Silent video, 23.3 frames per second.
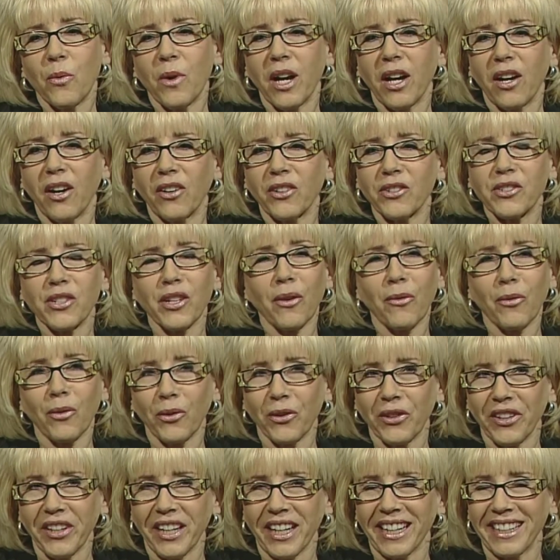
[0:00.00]
Well,
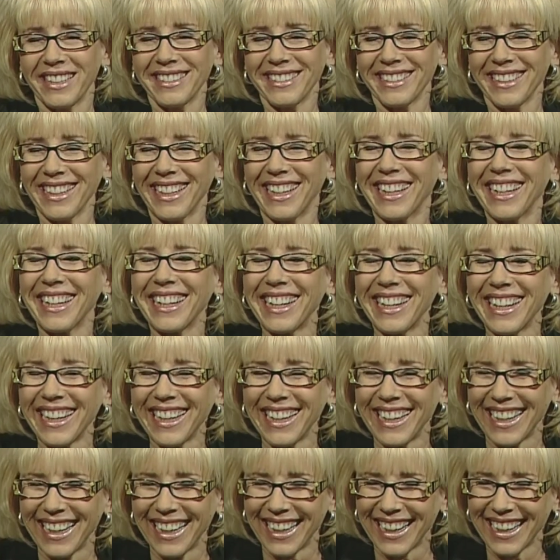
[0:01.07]
several things.
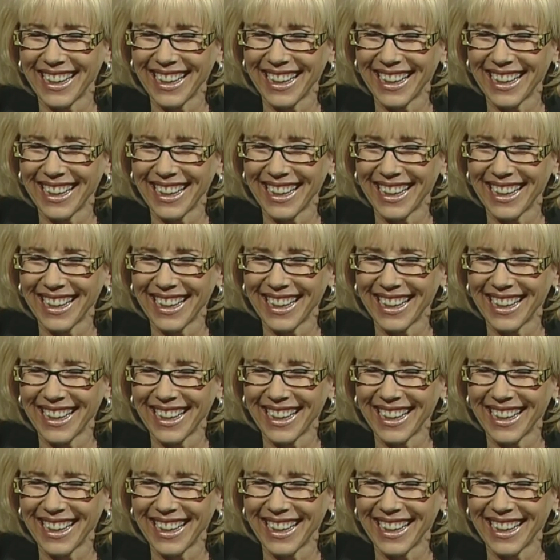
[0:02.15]
Okay.